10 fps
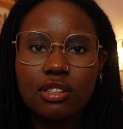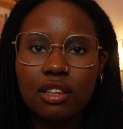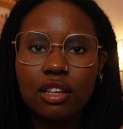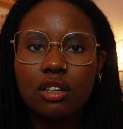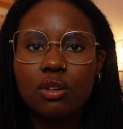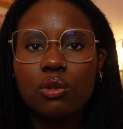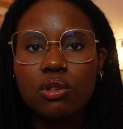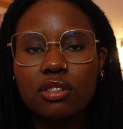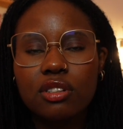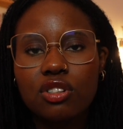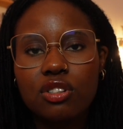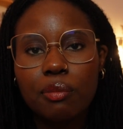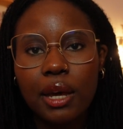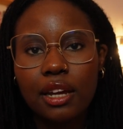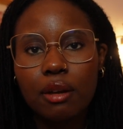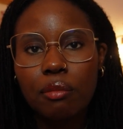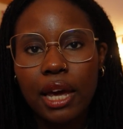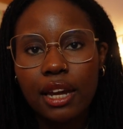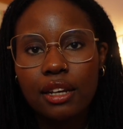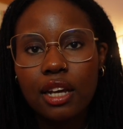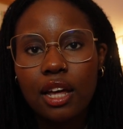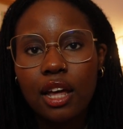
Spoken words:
I think Cool Stiches made